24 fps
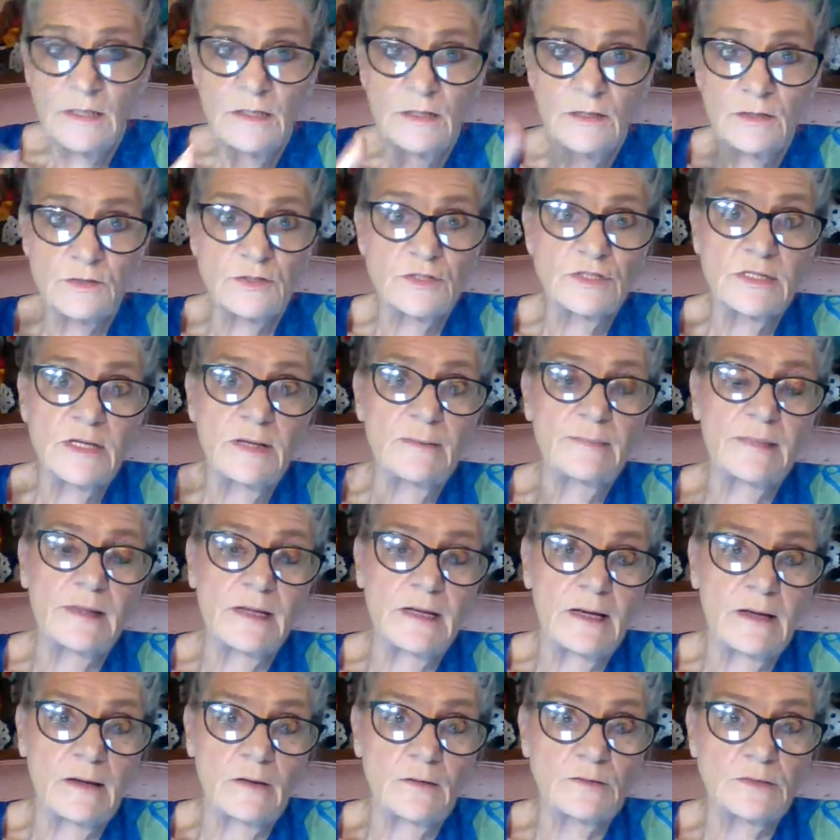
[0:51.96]
there's something
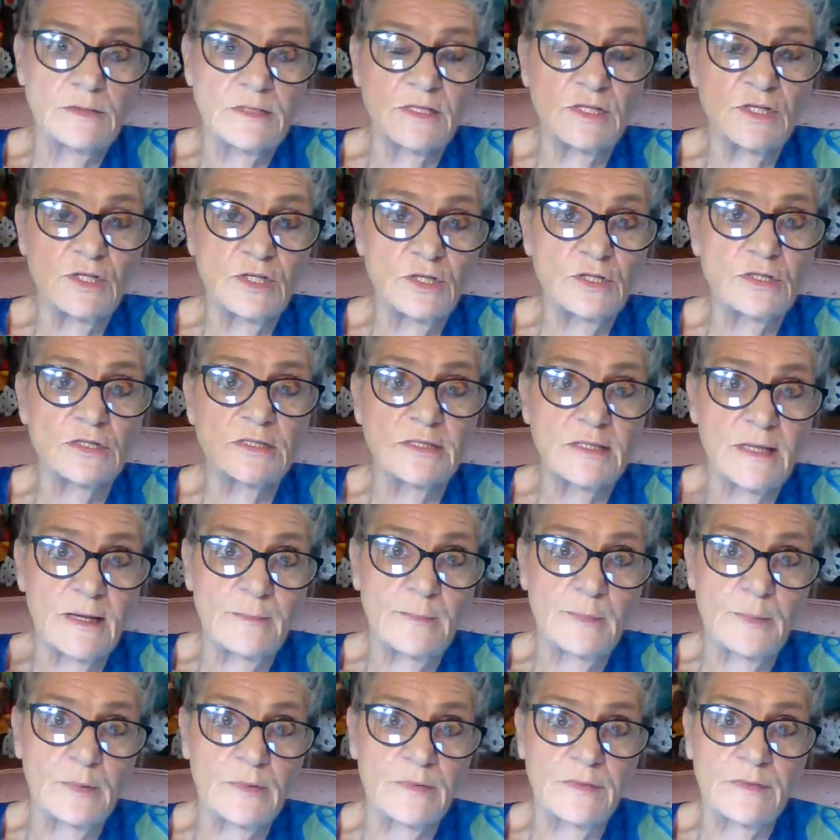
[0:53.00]
else that hooks
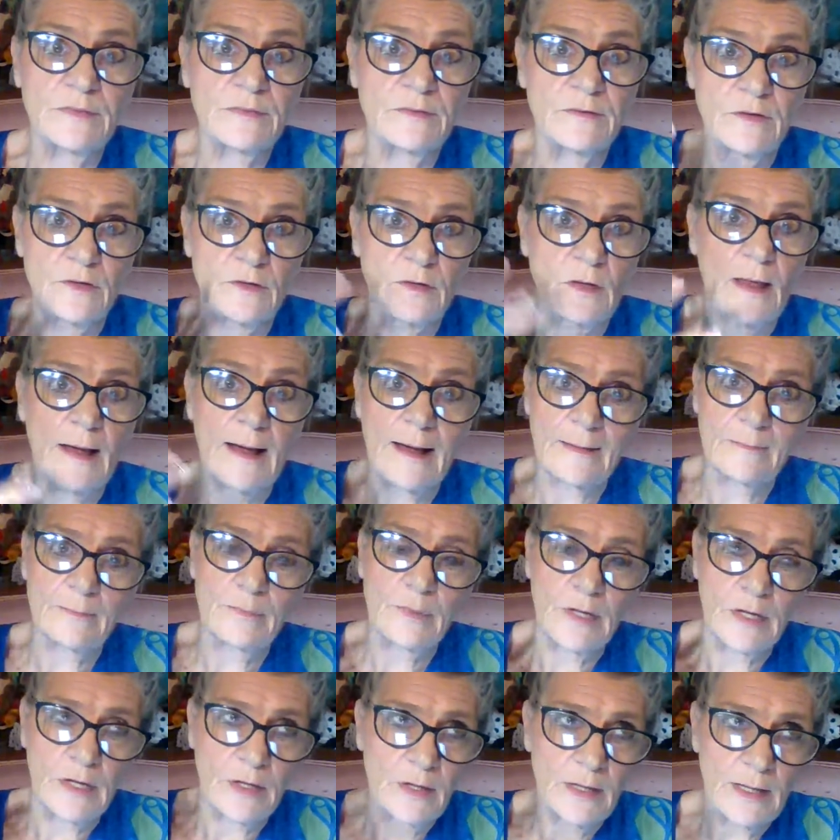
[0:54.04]
up with your
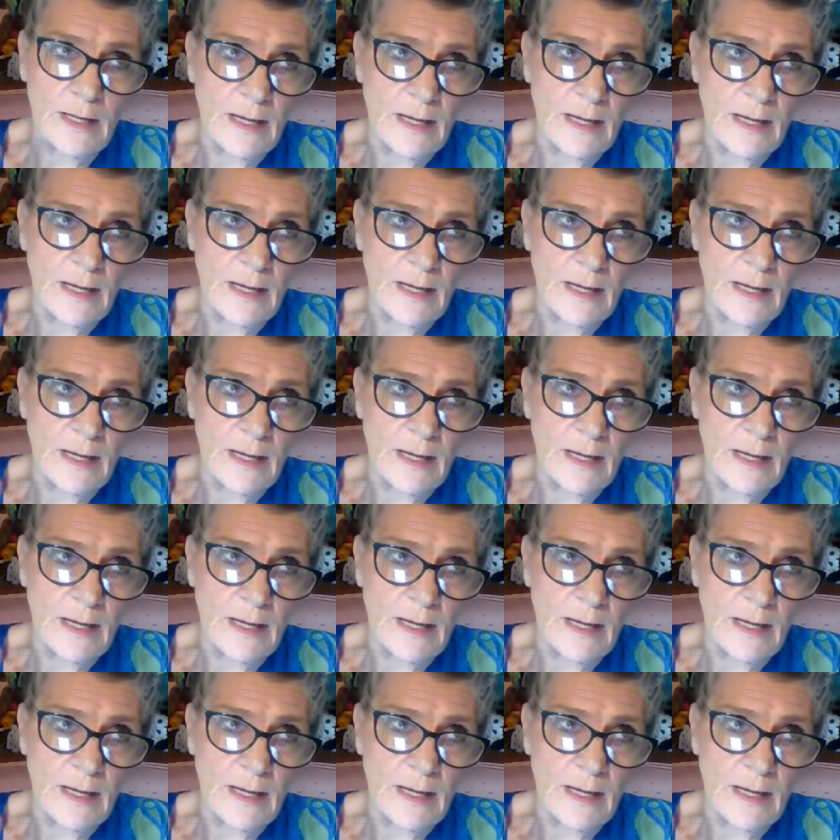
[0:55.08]
library.